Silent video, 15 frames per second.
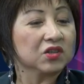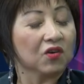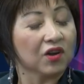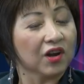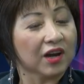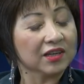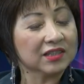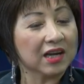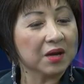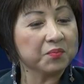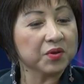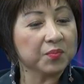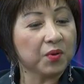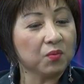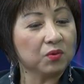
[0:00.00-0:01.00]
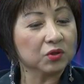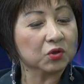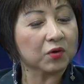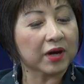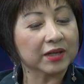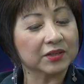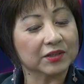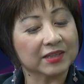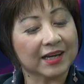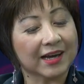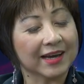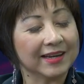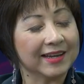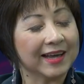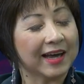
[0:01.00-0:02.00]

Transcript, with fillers: So a lot of time people will try to tie